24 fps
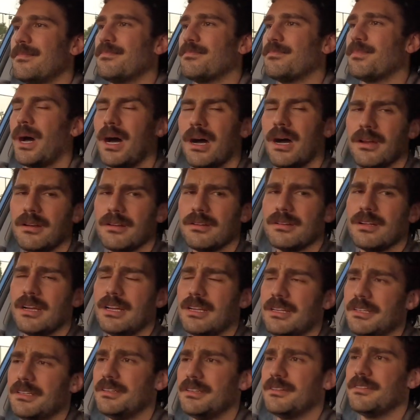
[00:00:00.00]
But
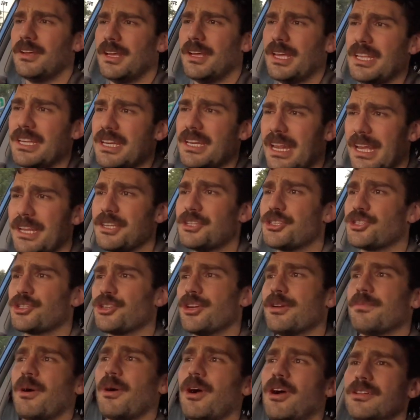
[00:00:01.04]
in each
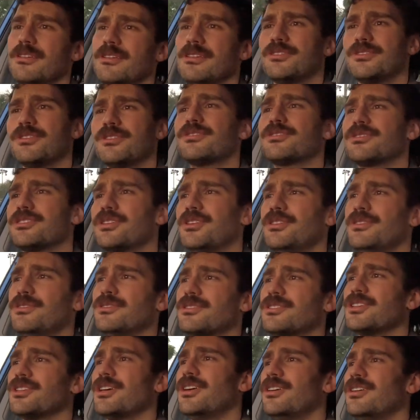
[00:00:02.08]
trip, I only took 2.
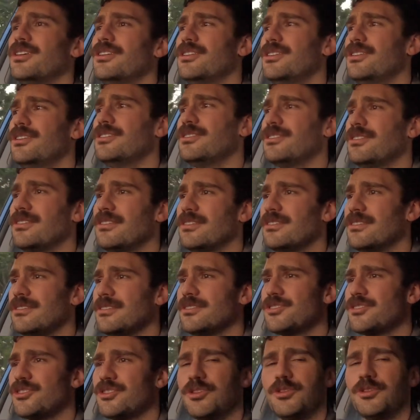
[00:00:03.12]
So
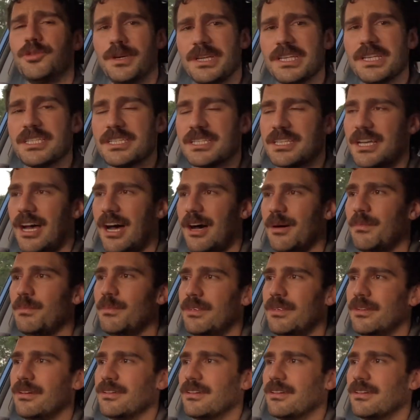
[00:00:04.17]
2 is some.